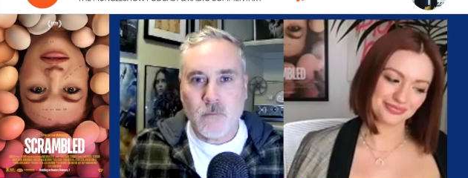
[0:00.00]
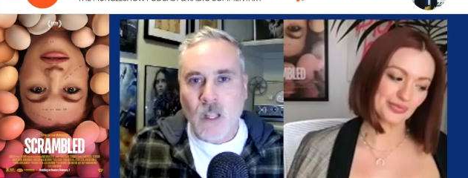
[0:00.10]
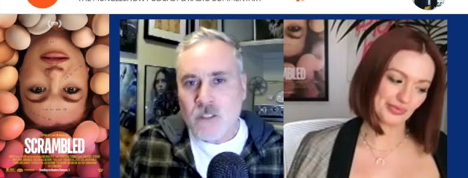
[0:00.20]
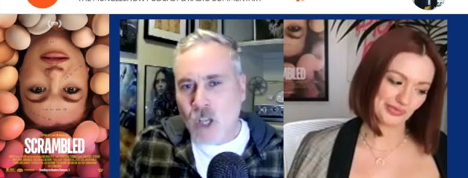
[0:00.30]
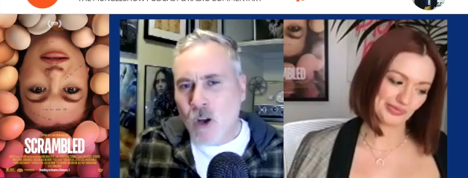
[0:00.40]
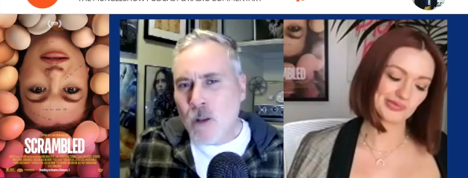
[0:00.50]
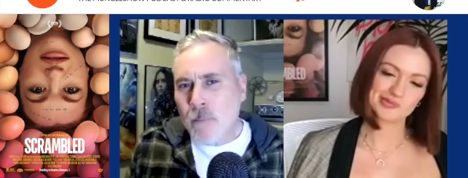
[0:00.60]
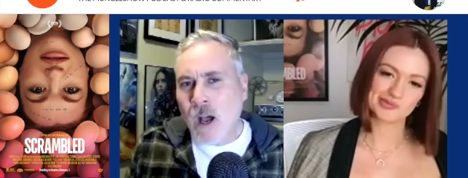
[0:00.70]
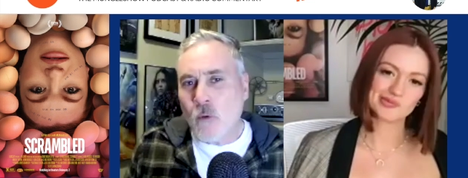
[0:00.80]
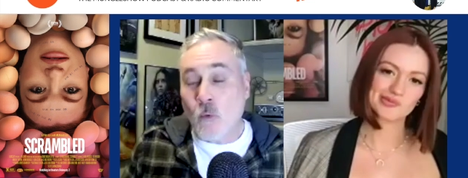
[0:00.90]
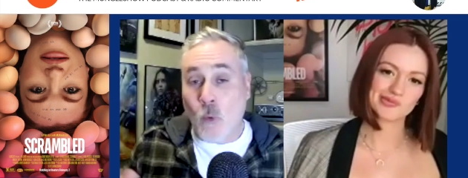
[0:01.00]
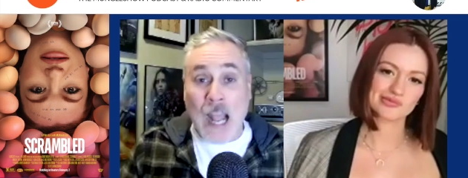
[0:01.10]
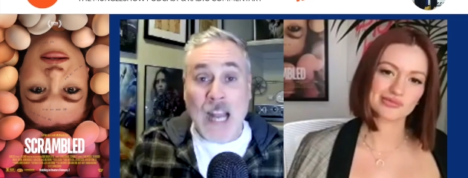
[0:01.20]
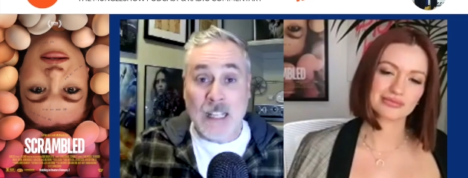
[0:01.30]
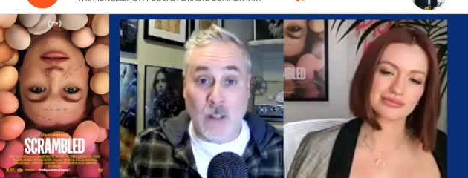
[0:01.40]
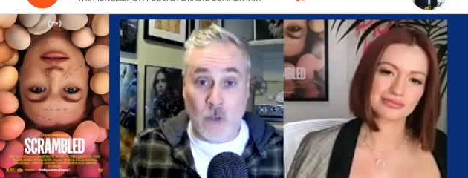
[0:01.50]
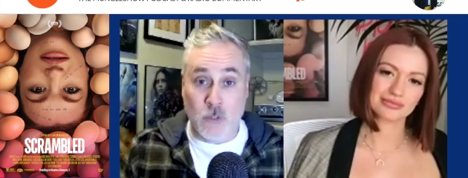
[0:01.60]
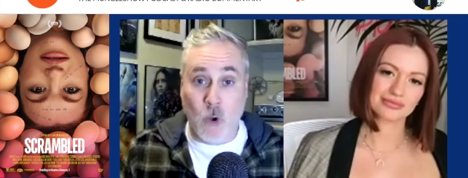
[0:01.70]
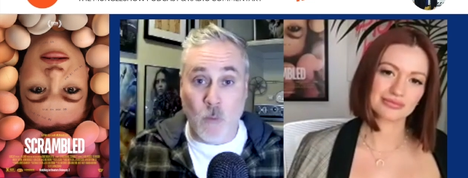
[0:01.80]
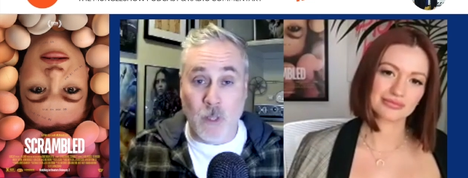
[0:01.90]
Speaker 1: Talk about writing those
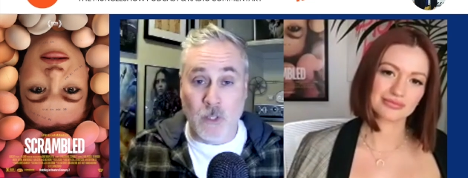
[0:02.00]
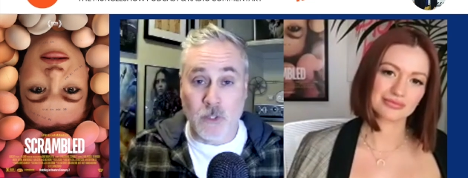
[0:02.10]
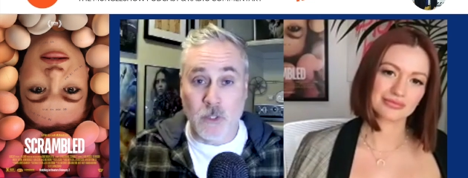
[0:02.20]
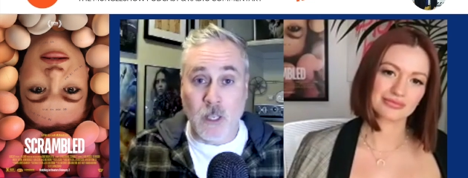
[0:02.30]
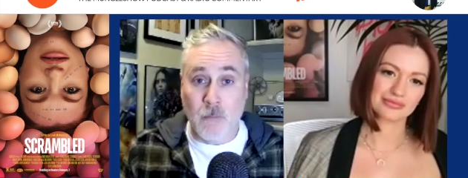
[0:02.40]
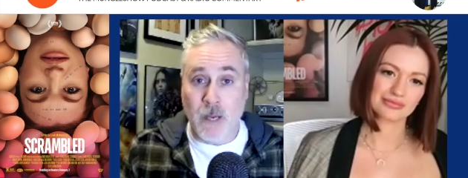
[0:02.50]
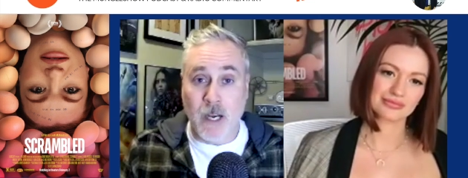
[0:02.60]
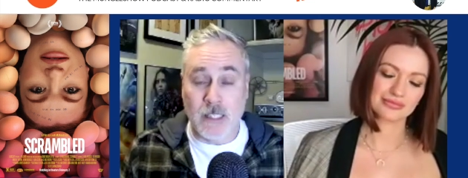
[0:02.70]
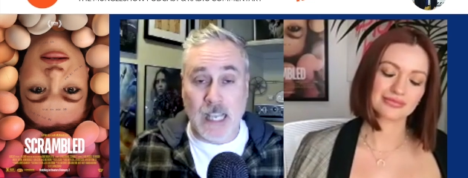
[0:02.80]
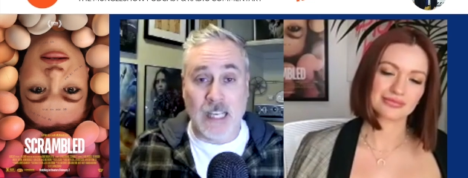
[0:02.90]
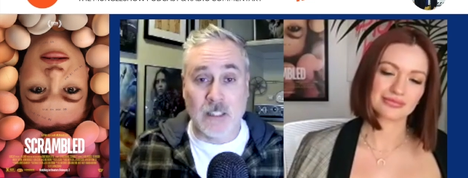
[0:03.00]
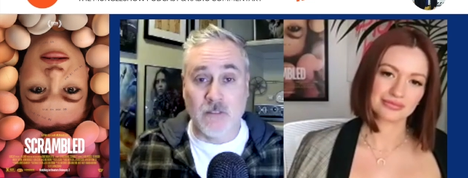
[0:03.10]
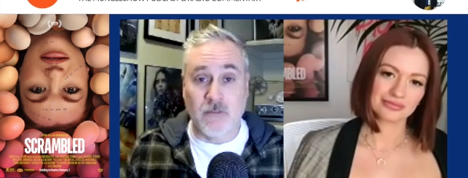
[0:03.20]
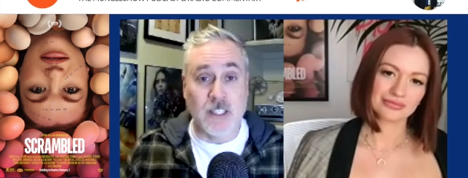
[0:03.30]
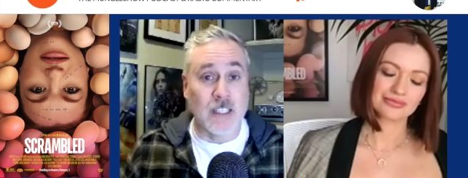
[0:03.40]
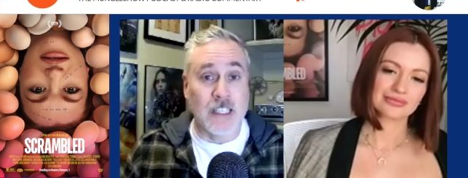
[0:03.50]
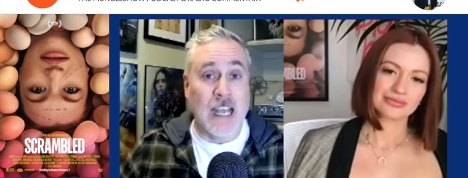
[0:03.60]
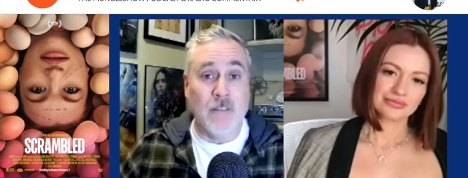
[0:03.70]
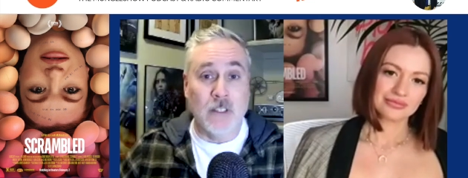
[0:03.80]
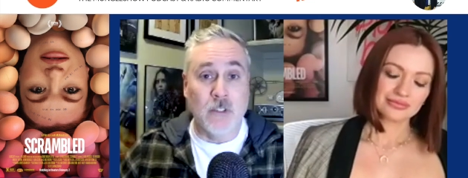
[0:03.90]
moments compared to actually physically
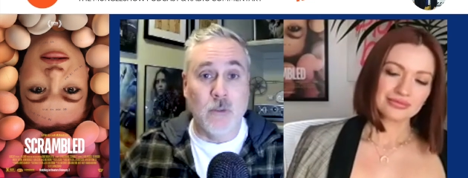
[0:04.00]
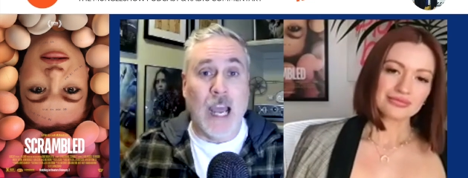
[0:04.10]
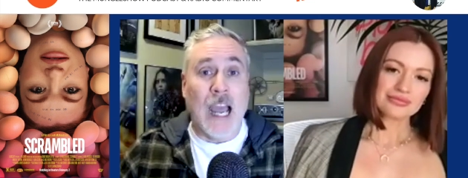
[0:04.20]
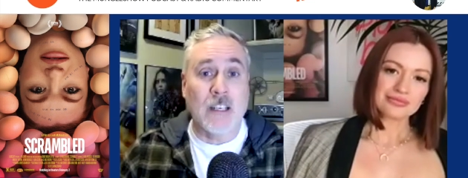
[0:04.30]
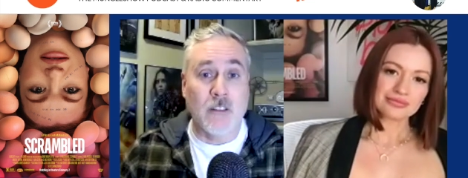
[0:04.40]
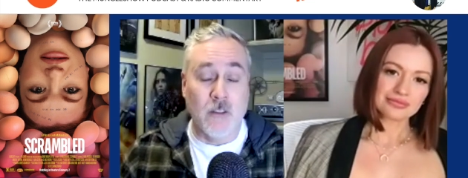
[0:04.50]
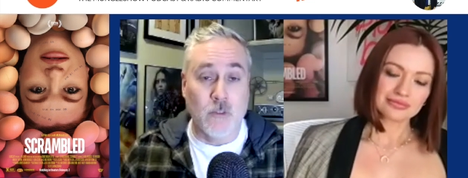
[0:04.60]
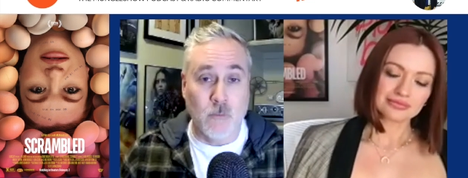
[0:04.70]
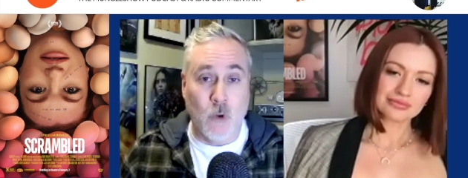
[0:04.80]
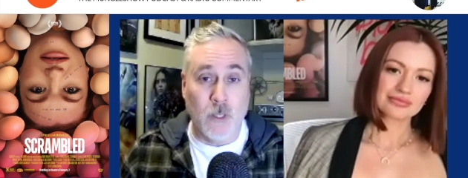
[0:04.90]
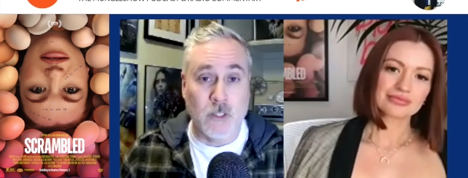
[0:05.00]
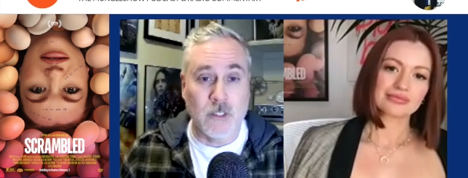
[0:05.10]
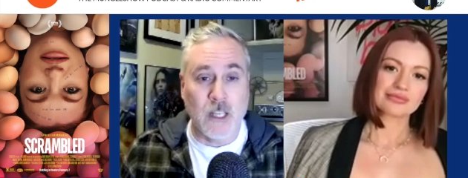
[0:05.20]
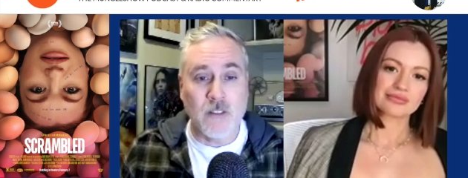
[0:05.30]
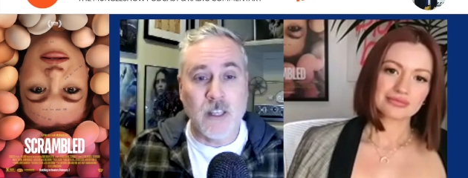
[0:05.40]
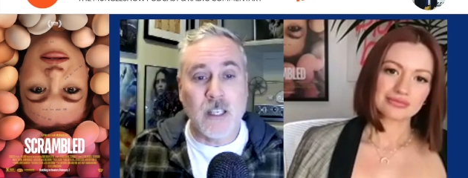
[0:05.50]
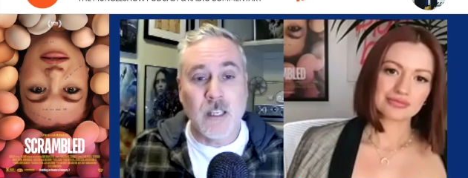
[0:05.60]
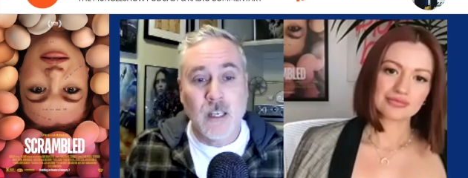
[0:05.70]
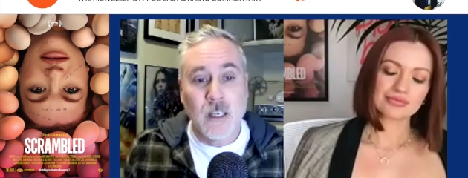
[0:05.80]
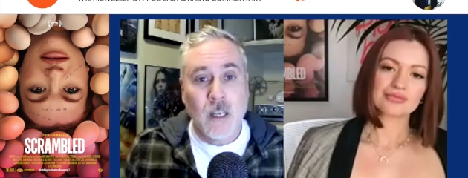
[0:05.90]
having to act those moments because I think
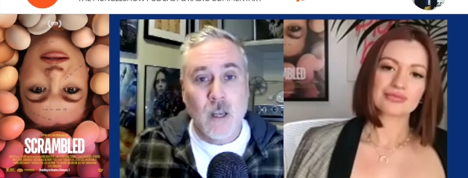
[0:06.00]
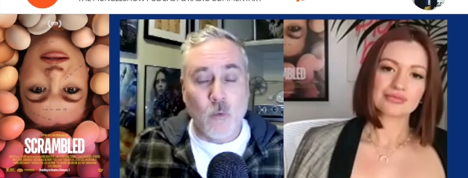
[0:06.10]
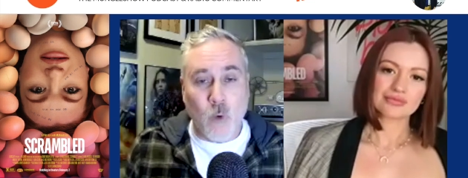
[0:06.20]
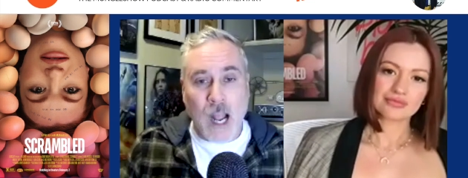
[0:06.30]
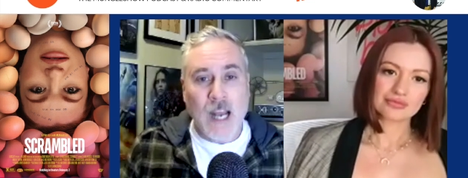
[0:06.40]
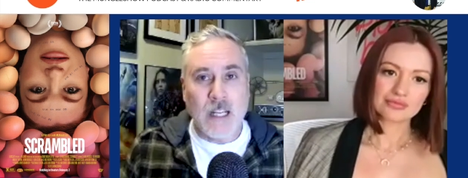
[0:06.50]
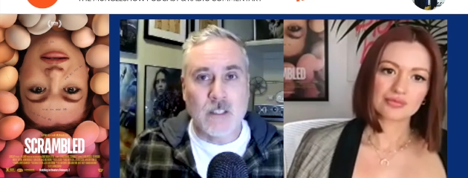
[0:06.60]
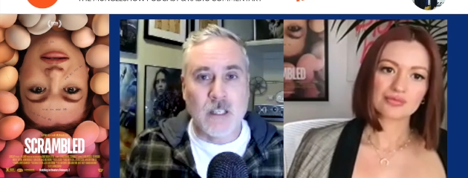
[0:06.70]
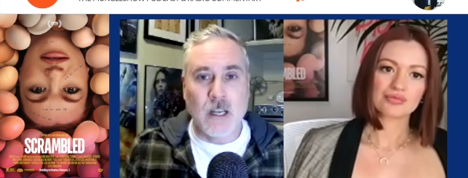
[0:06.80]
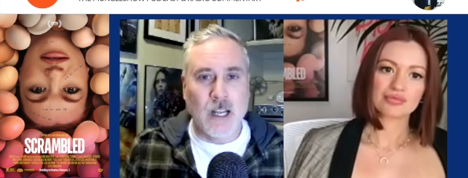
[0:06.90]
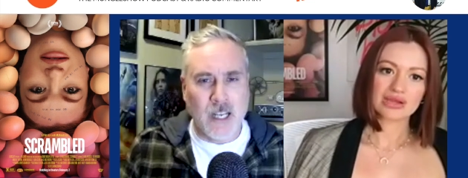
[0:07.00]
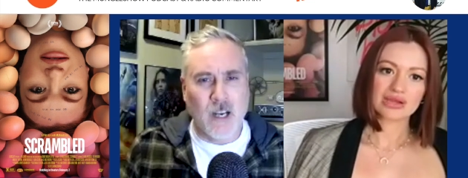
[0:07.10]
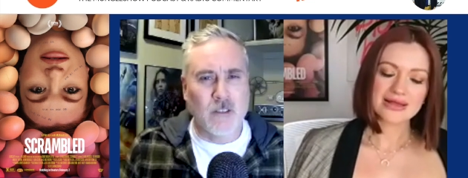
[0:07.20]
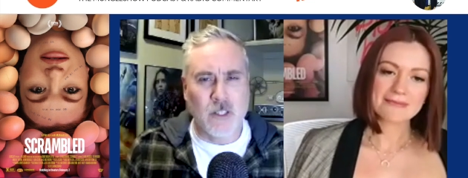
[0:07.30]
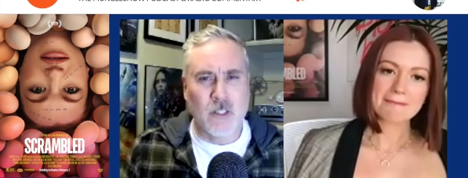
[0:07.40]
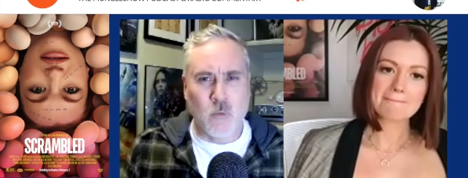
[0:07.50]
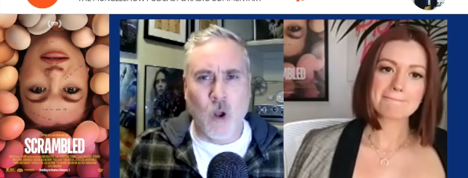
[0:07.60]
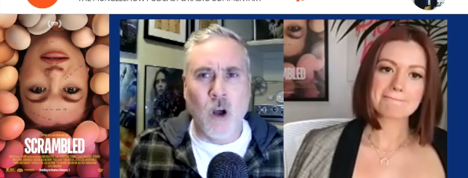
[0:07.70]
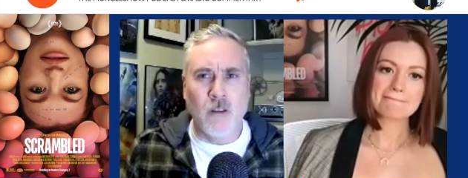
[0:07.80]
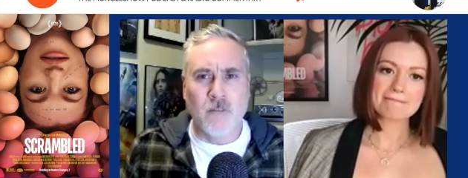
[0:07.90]
writing some, a character that's
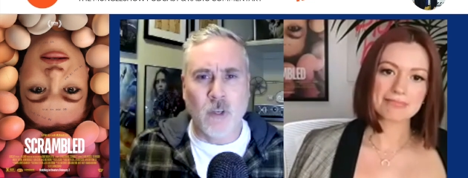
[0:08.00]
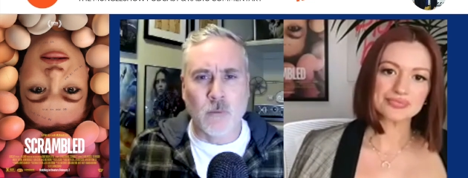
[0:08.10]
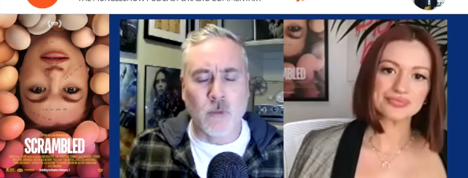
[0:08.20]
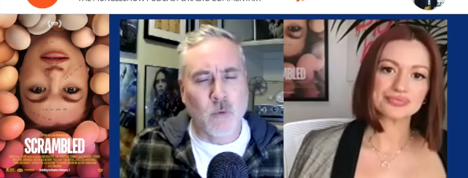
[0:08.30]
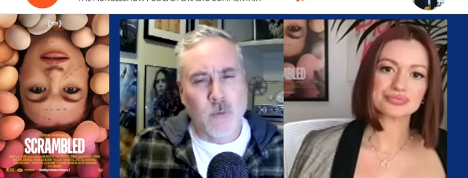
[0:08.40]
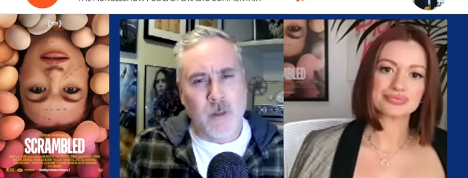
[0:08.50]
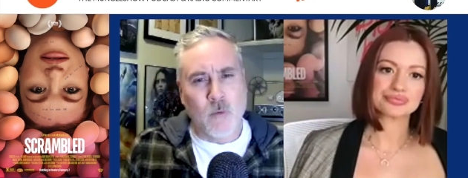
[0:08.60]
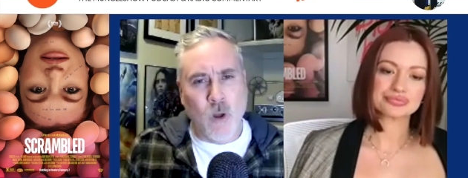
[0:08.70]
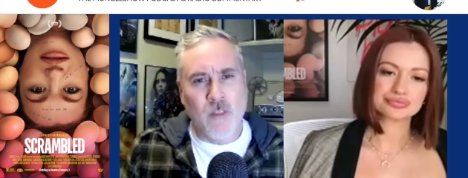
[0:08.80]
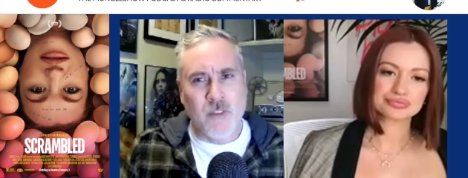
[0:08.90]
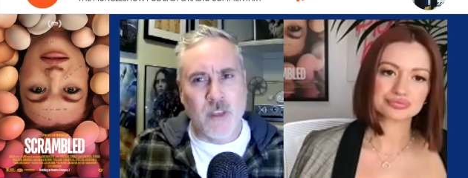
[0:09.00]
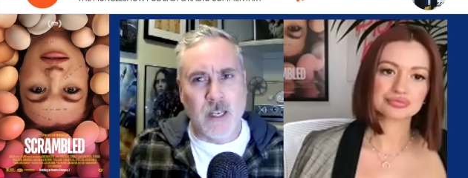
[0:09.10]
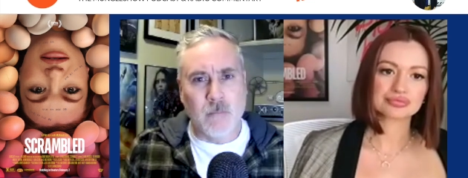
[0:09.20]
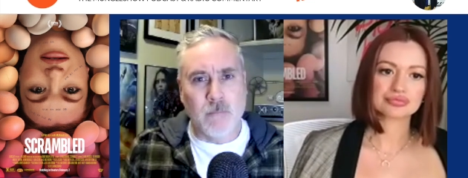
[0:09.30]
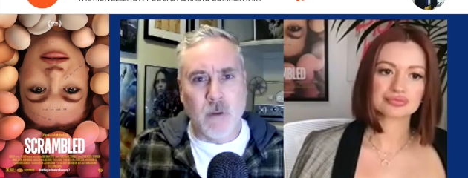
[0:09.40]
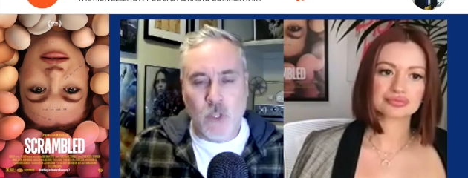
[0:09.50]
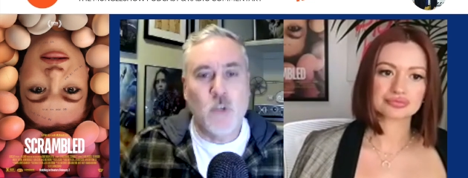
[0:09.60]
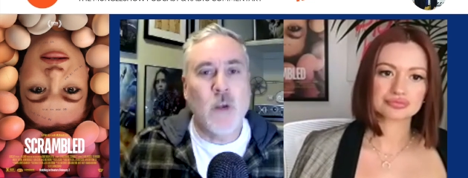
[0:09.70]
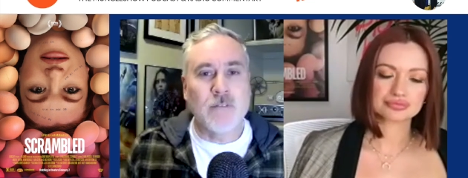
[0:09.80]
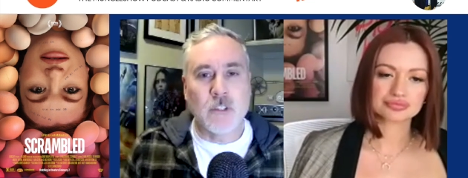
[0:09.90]
raw and vulnerable would be one thing, but when
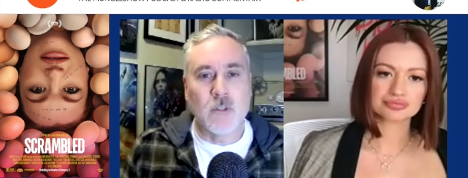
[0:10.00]
you have to do